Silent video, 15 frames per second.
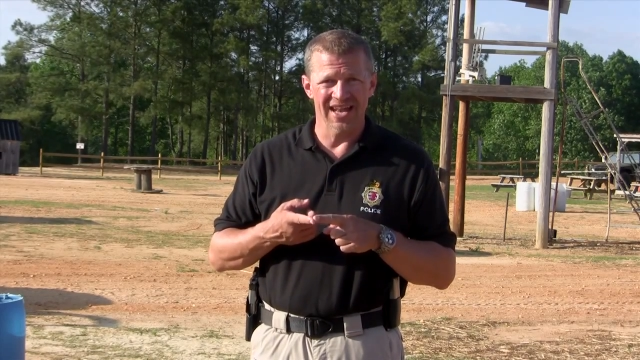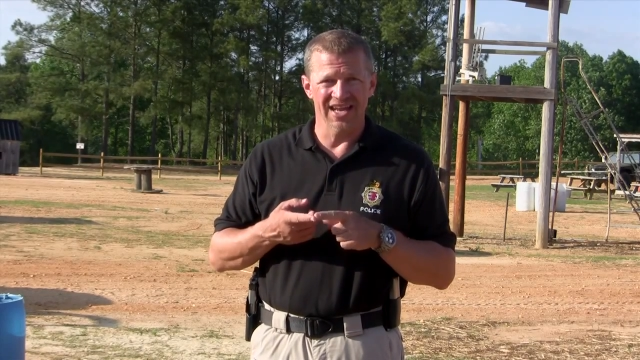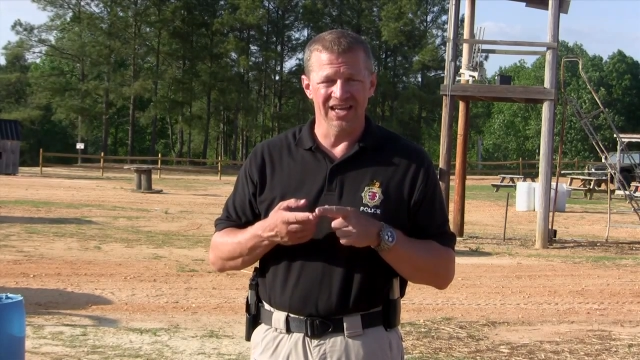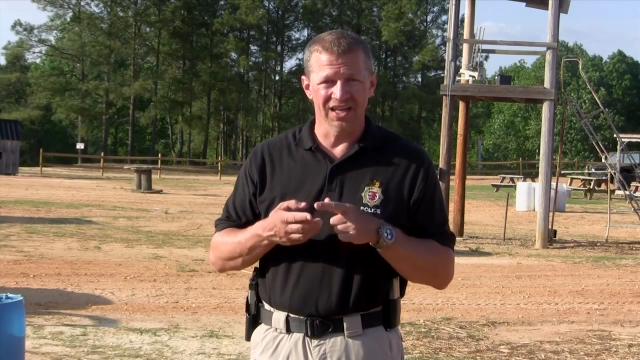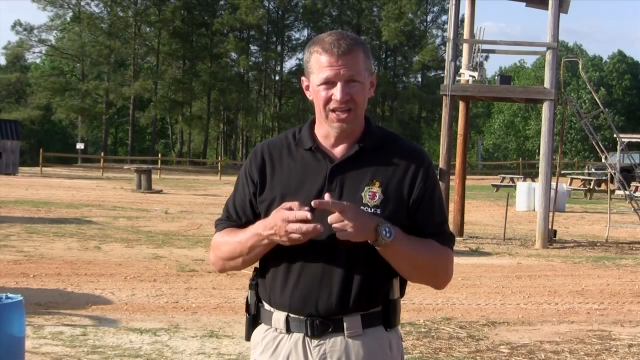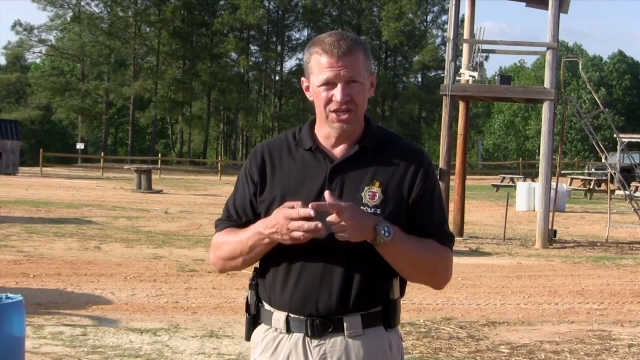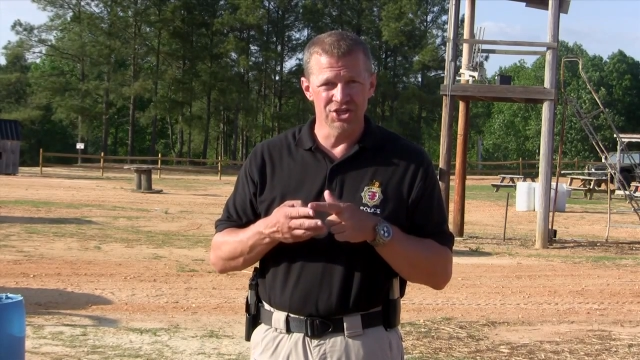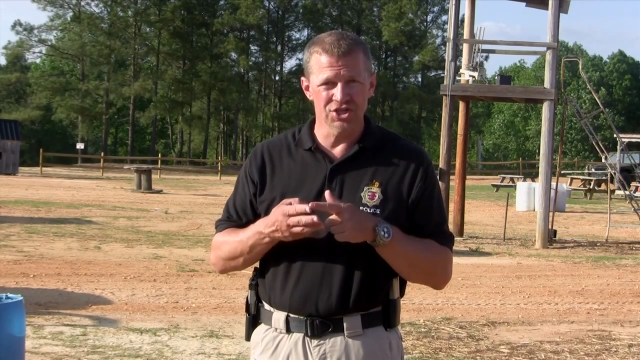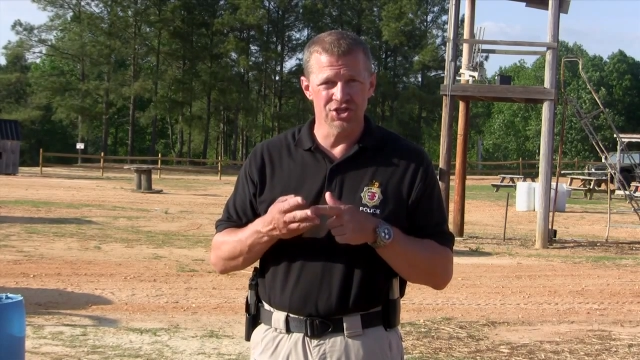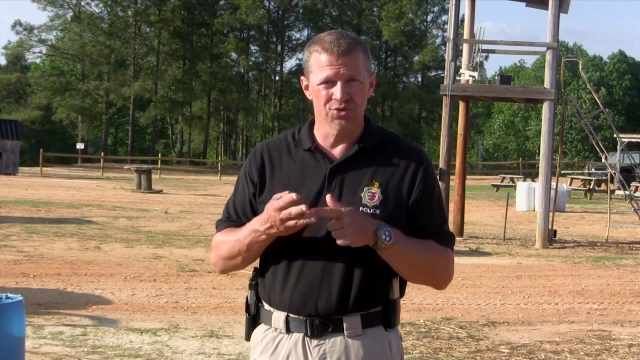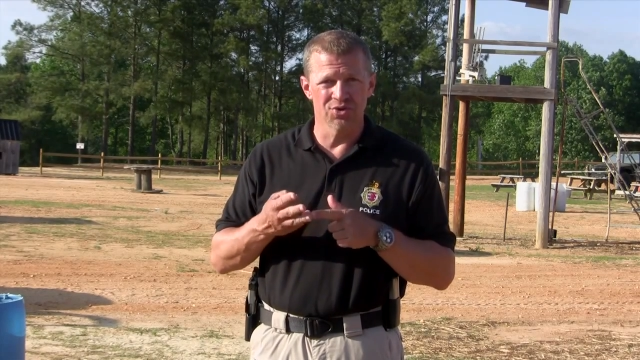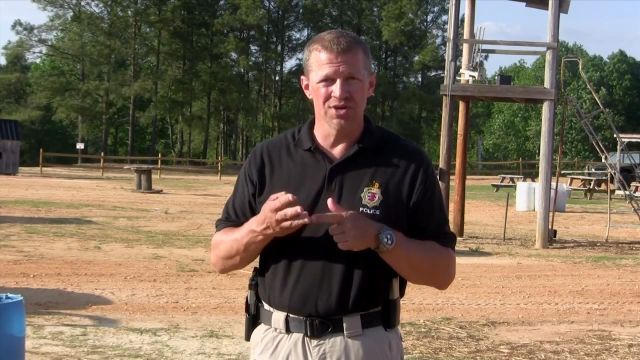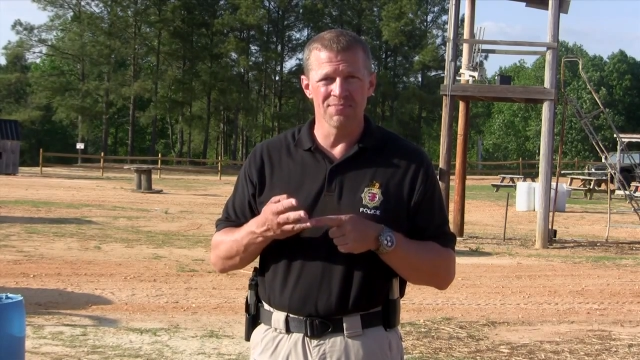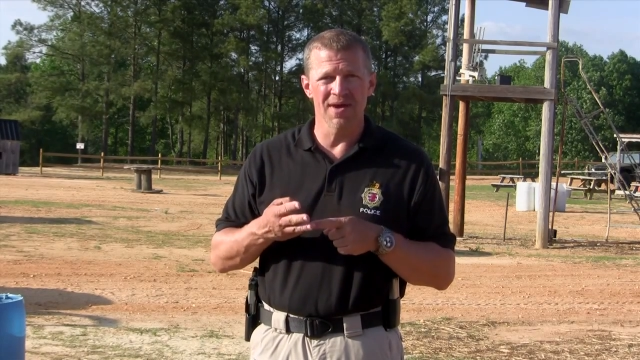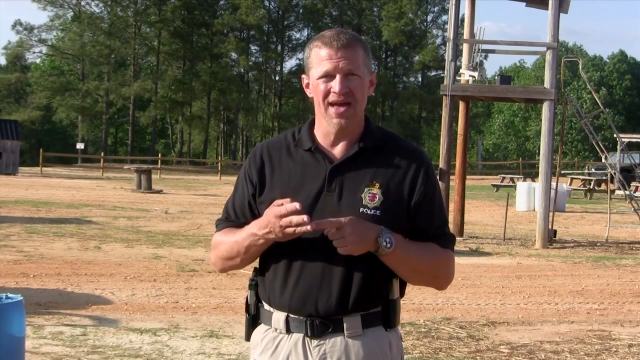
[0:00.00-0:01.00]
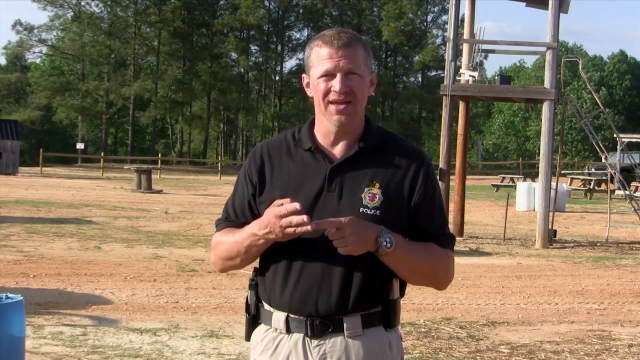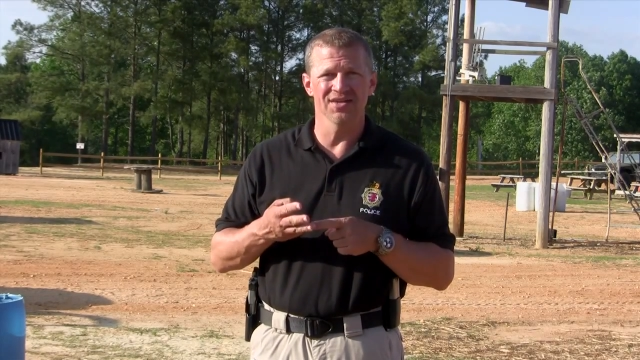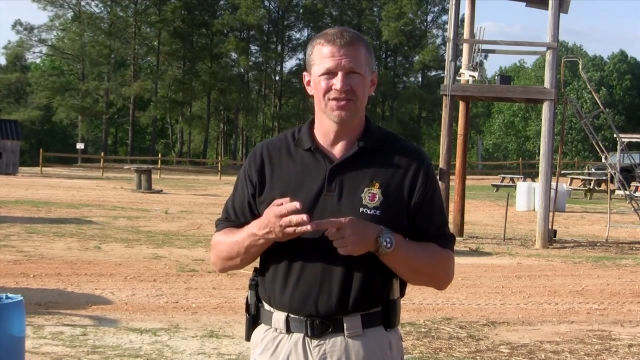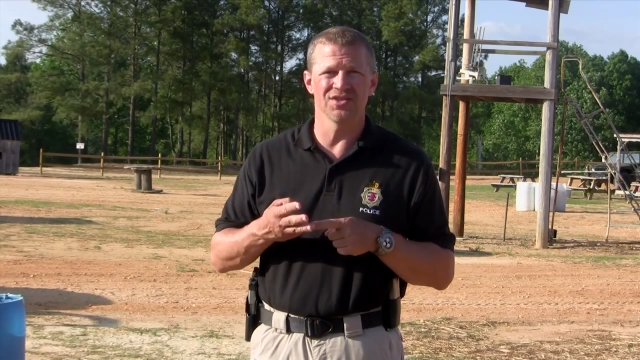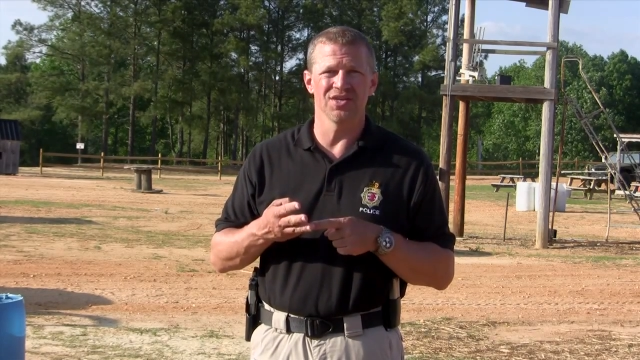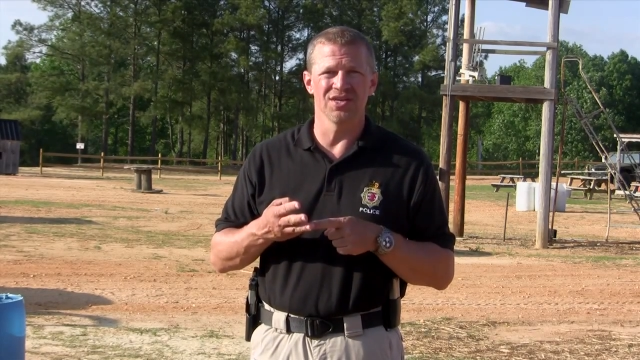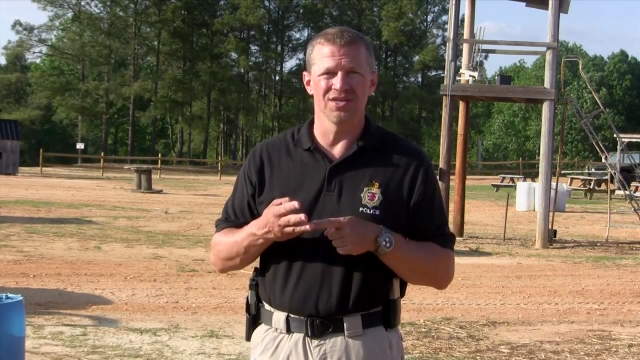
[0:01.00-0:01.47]
and at least three
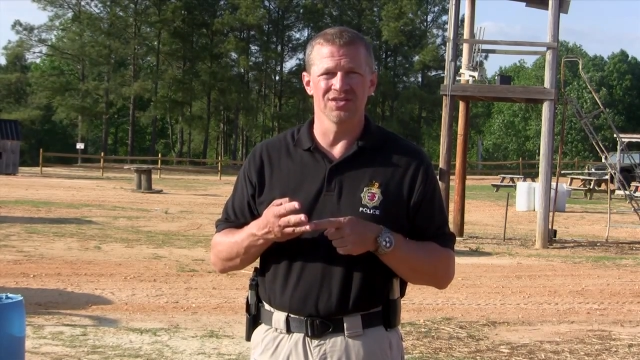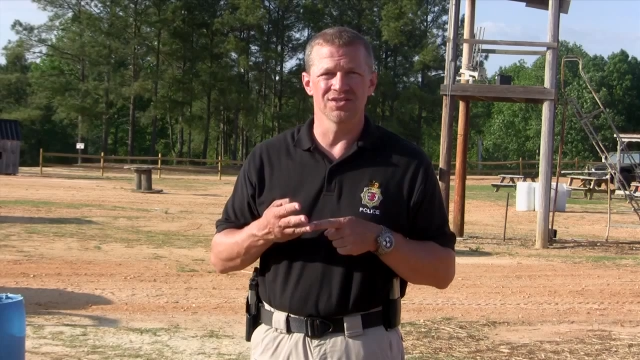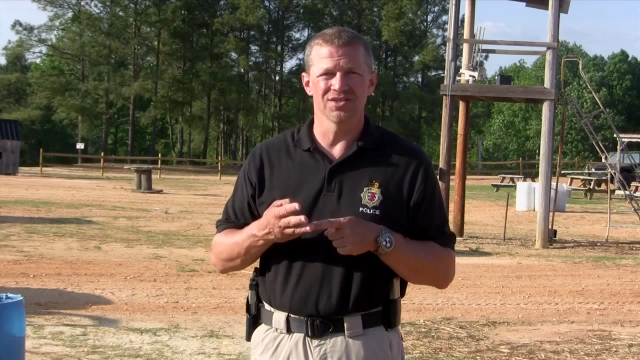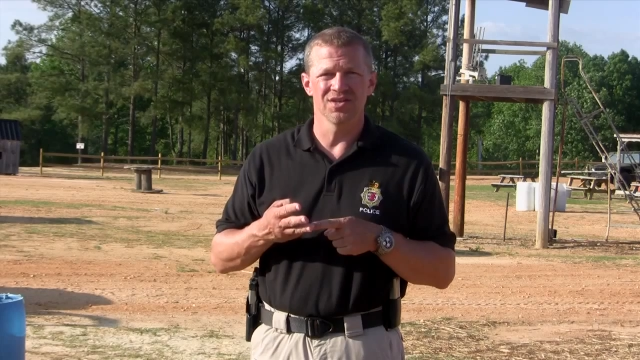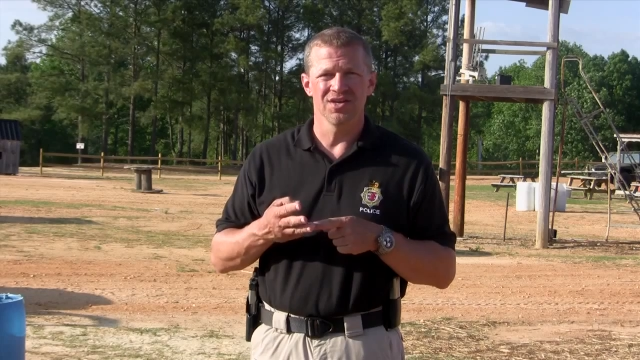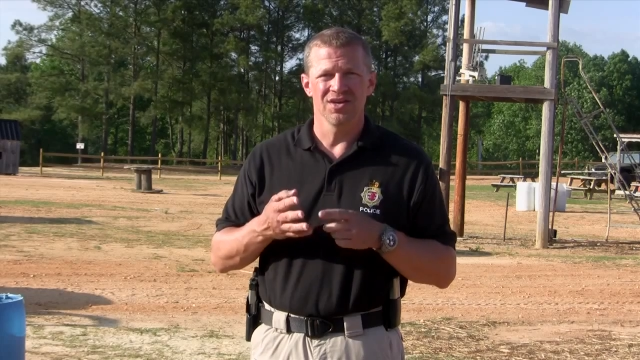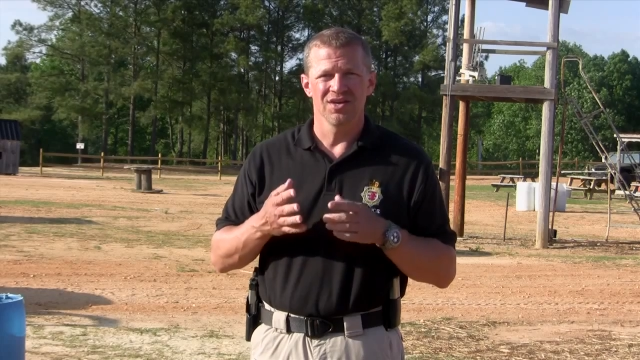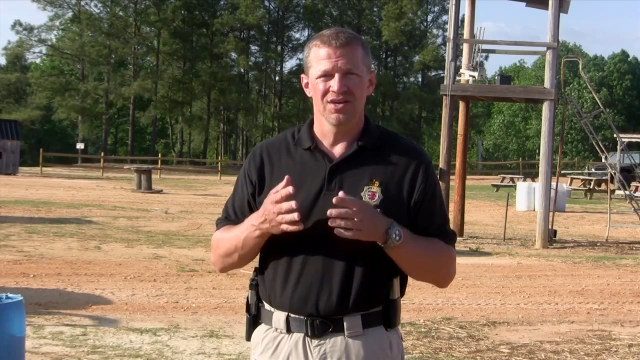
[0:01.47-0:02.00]
magazines.